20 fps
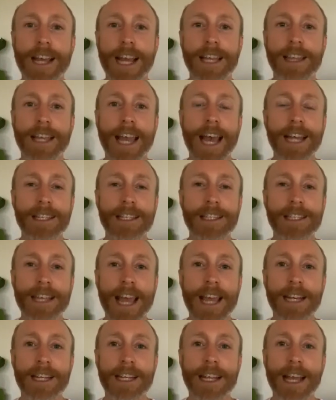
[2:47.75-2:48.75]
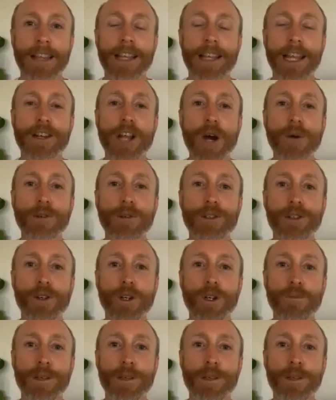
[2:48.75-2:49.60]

and they understand it and they know it's true